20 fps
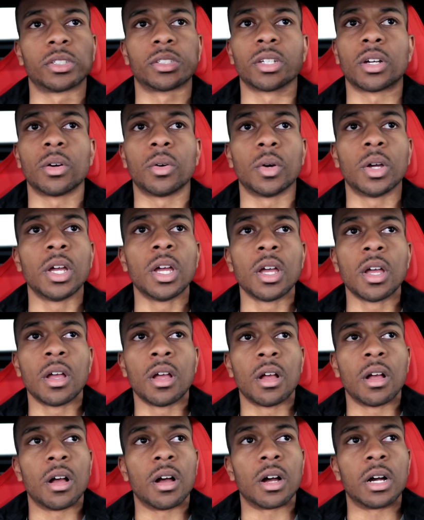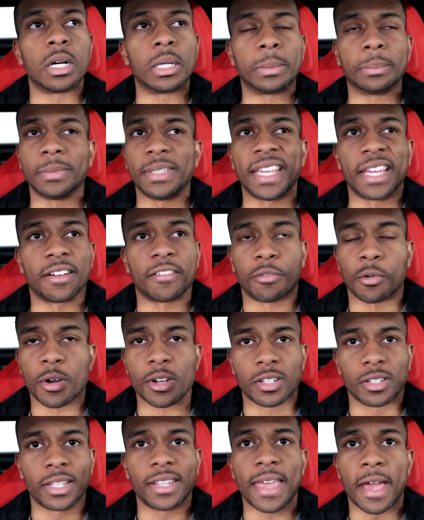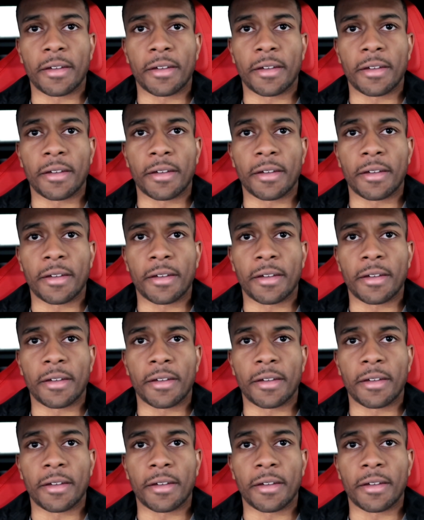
So Yeah, unfortunately